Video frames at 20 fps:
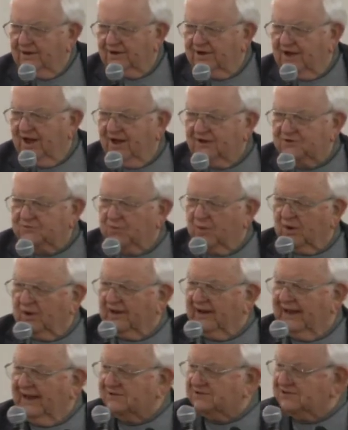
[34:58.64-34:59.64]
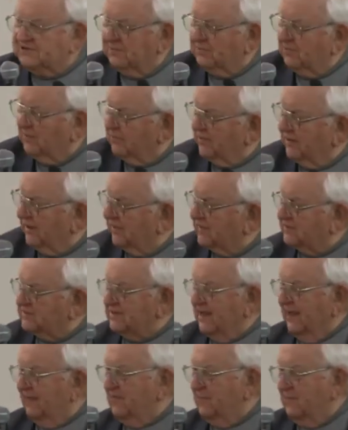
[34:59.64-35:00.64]
God's working out something on the other
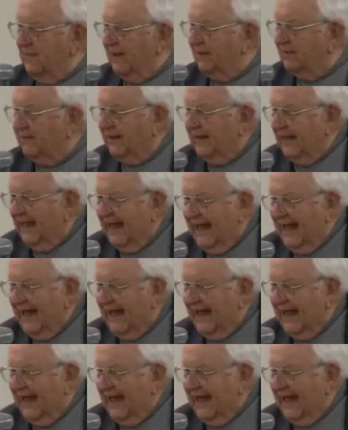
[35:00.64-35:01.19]
side of the mountain.